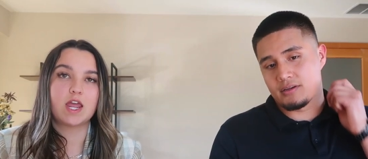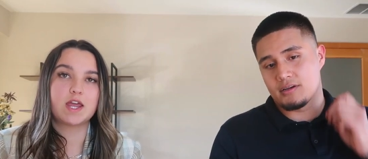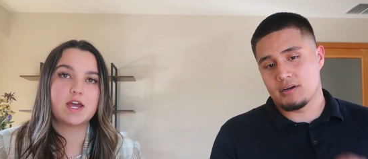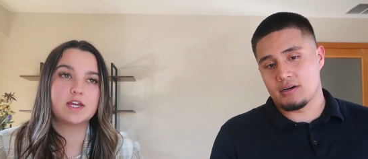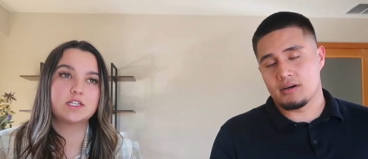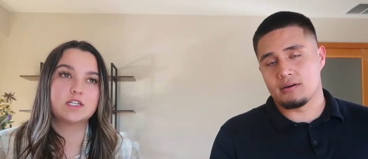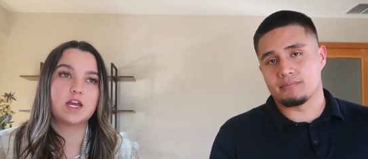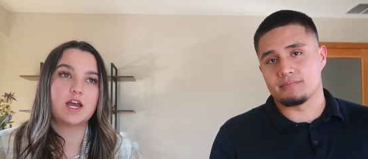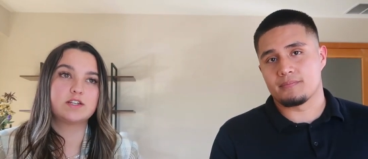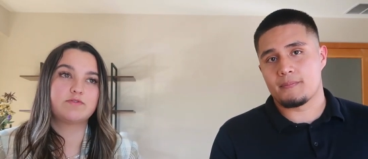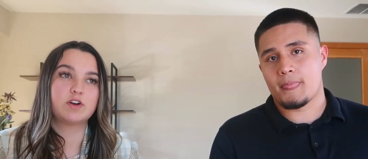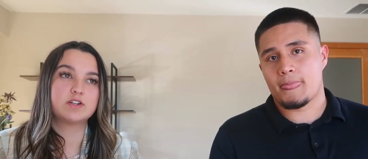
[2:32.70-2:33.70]
Speaker 1: and um,
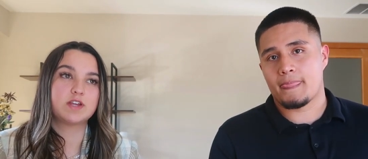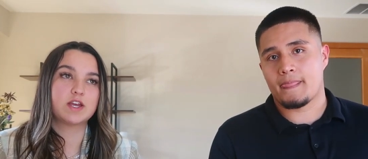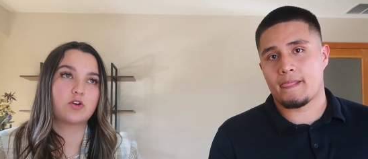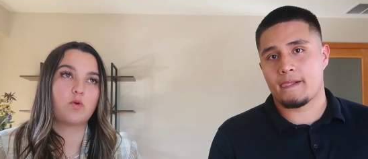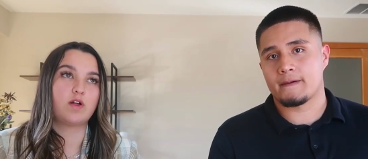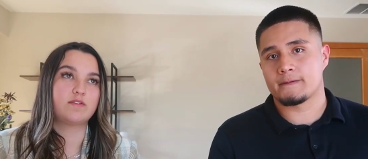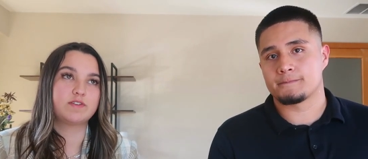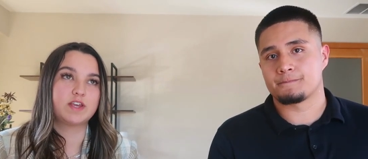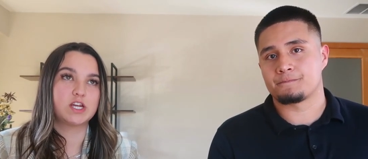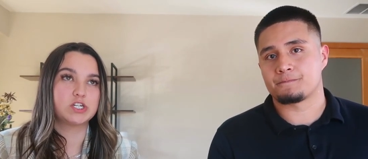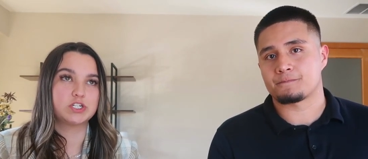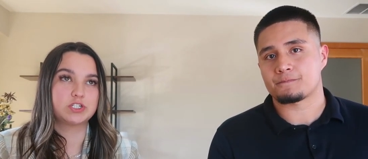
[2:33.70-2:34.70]
as far as like
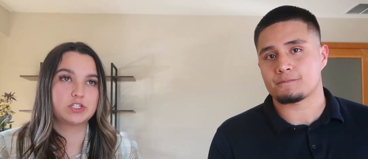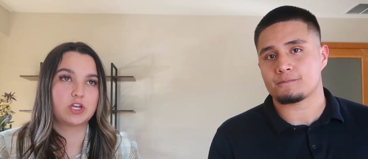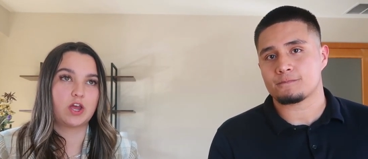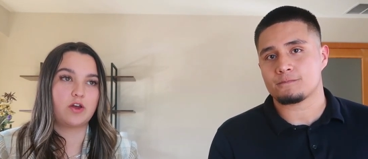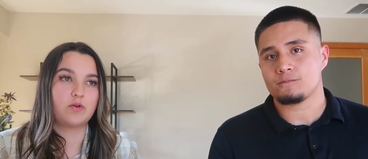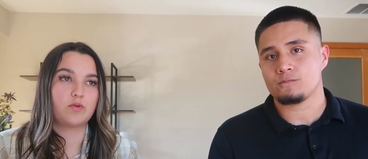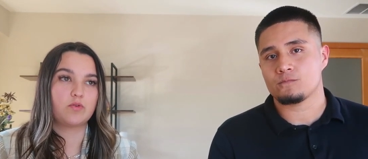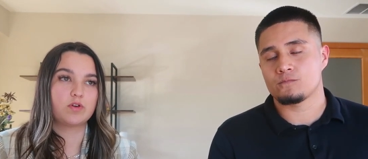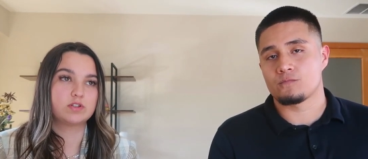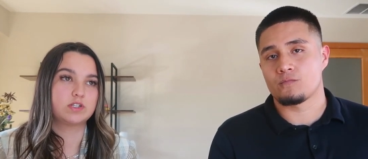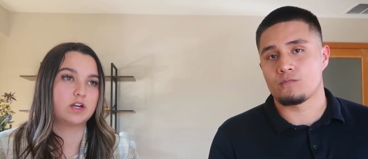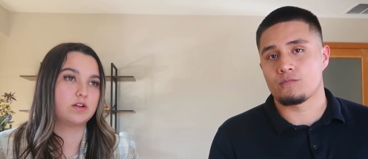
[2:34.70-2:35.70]
qualifications go
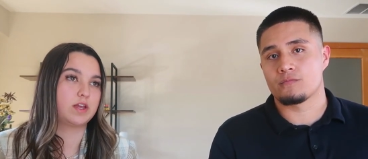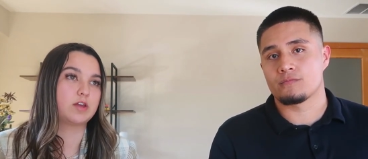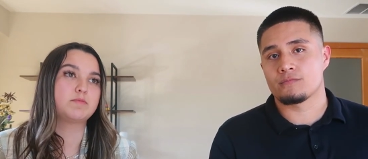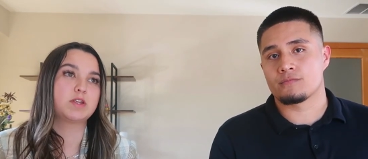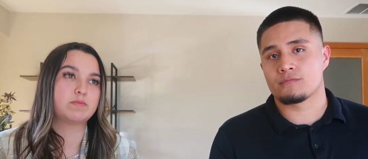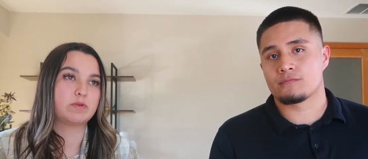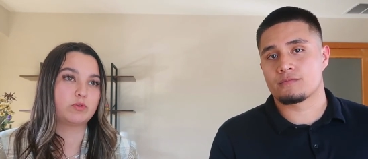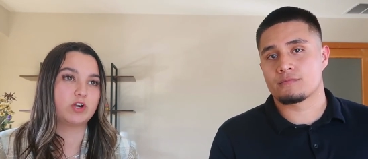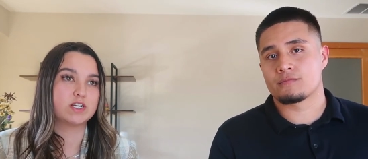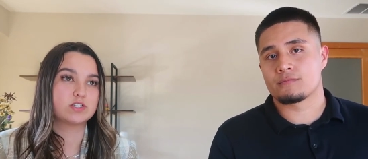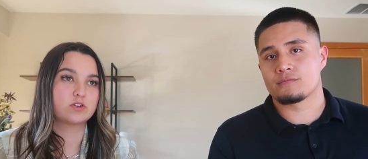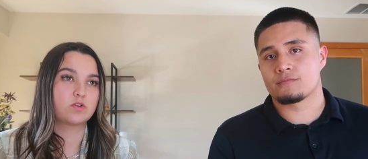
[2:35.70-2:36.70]
is there like a minimum
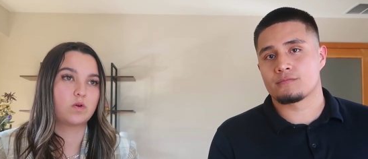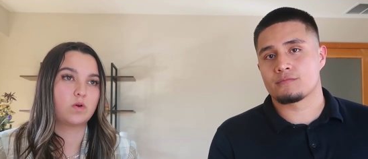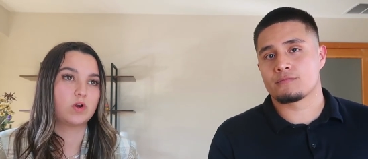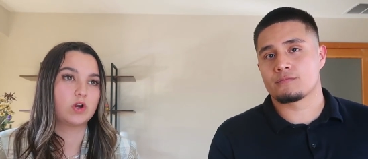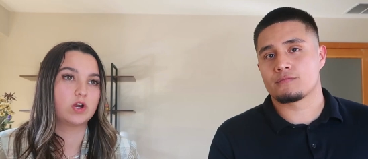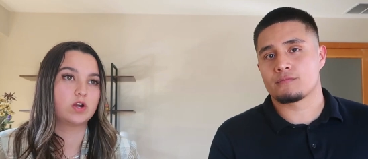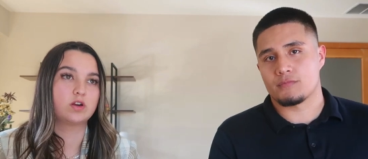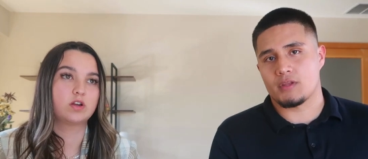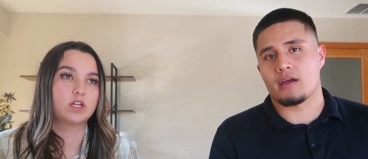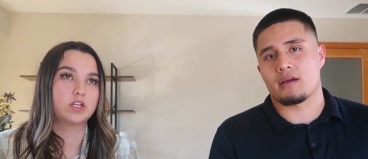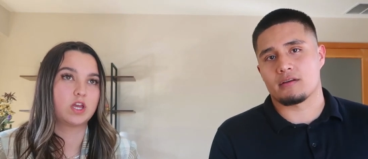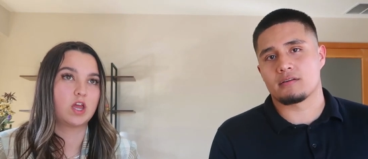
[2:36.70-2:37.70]
credit score
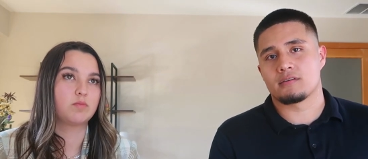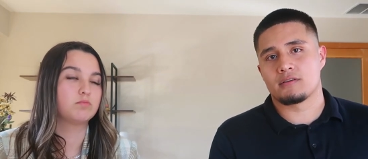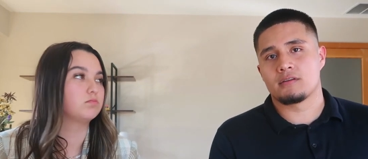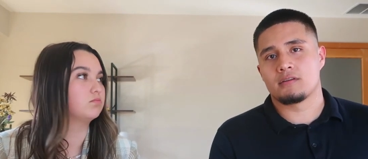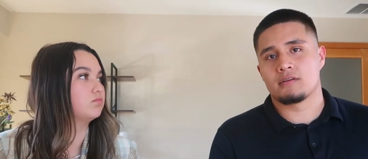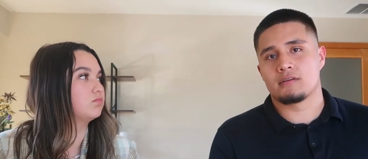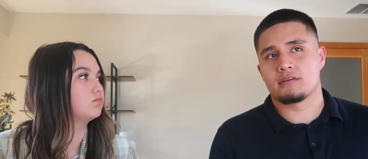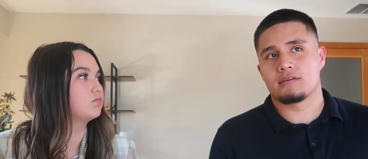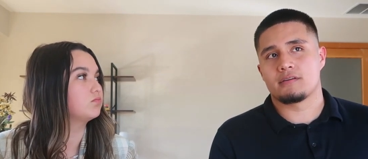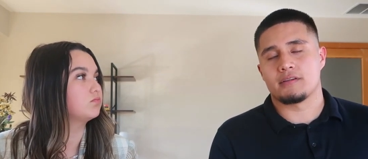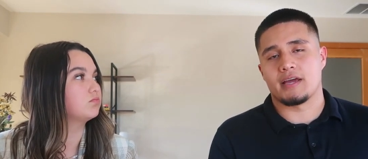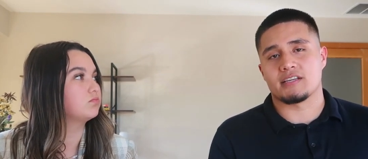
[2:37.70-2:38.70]
yeah. income
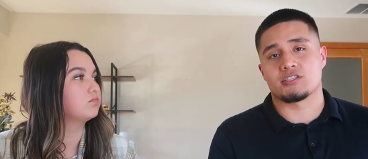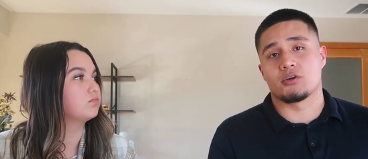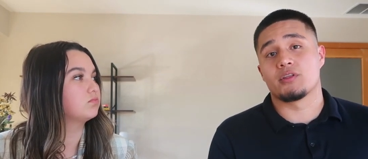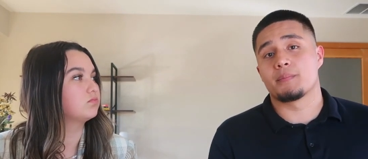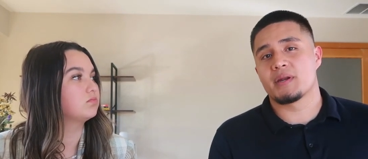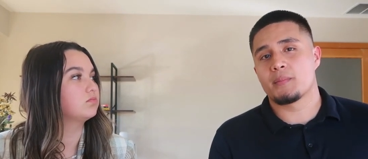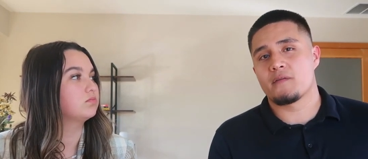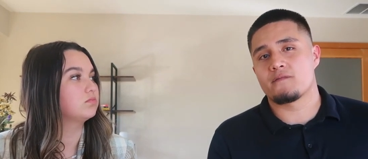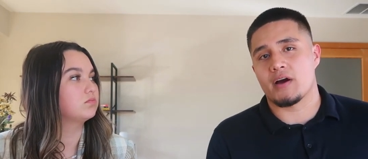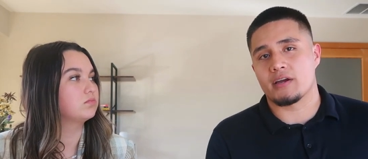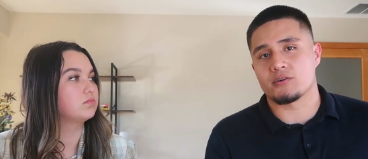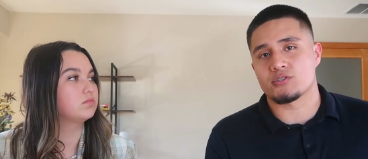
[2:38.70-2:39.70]
Speaker 2: yeah so the minimum
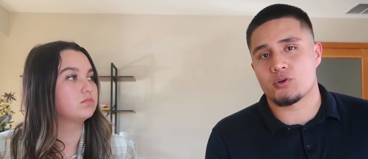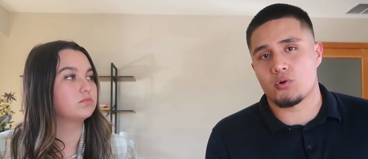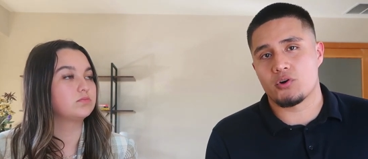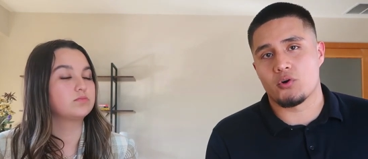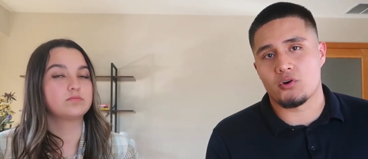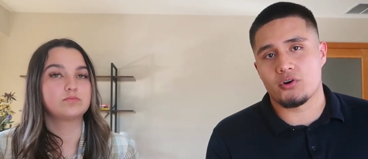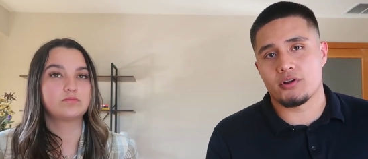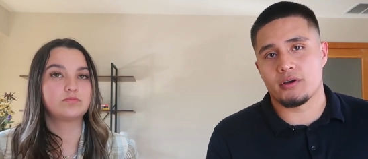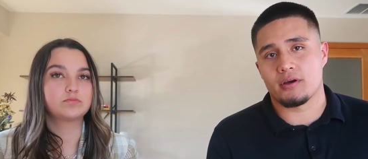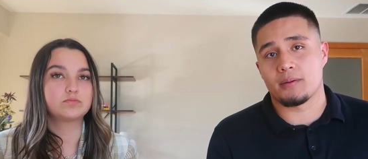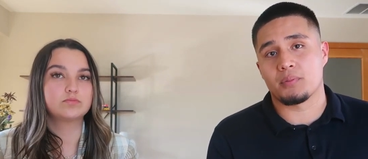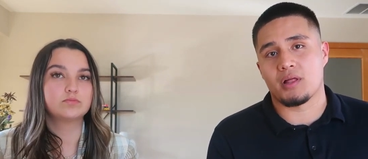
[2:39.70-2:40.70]
fico score in order
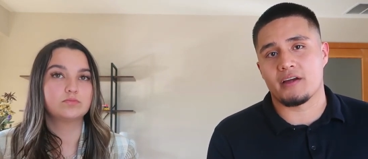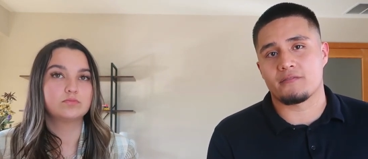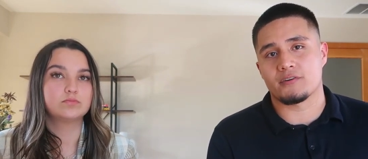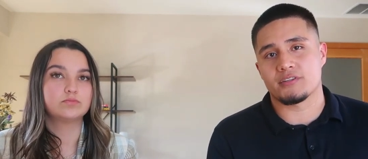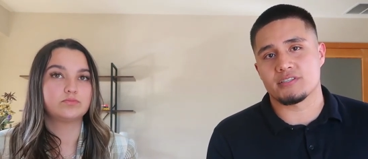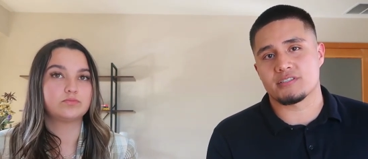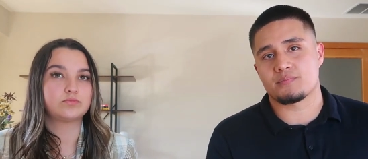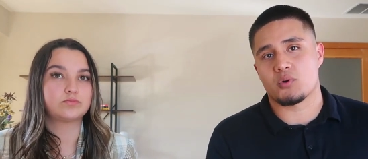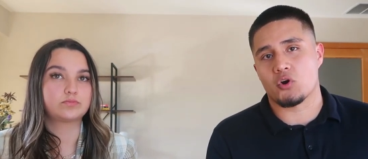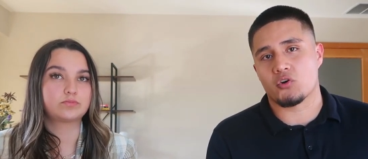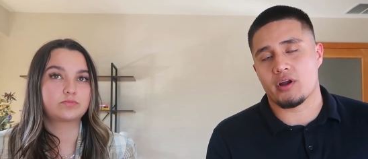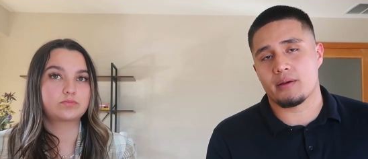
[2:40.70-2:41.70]
to apply for this
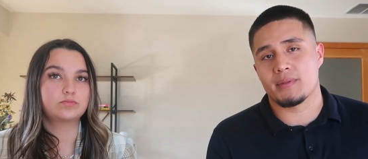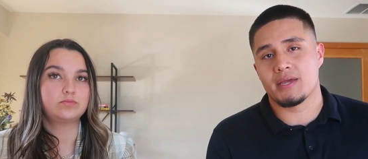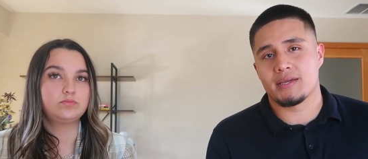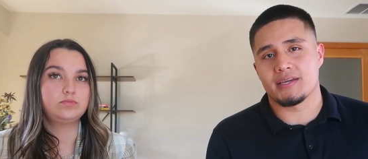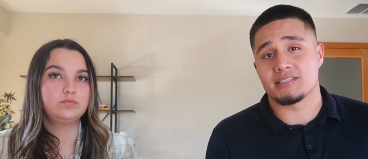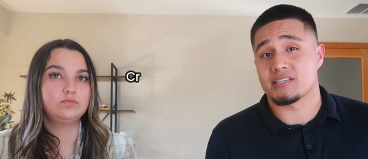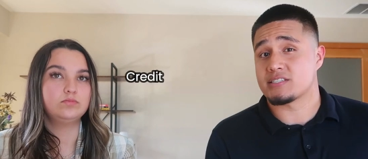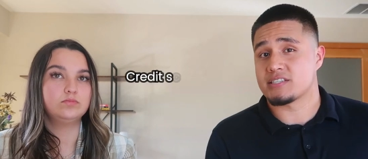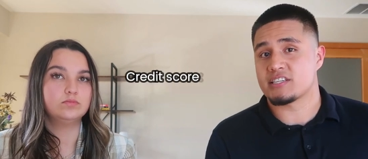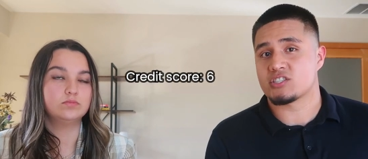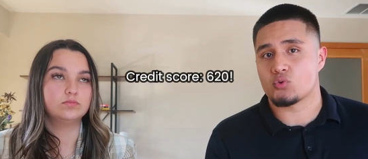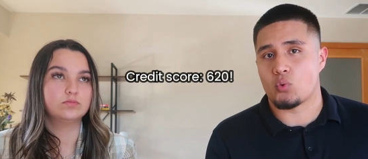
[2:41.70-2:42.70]
program is a
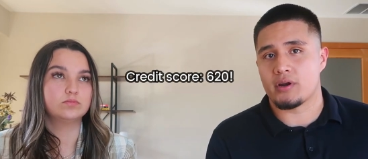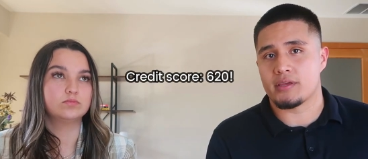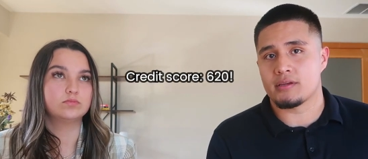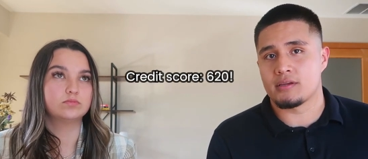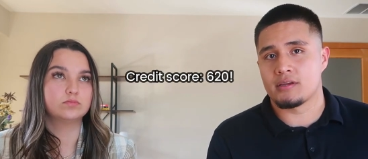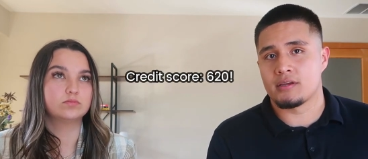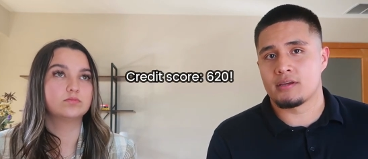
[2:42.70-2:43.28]
620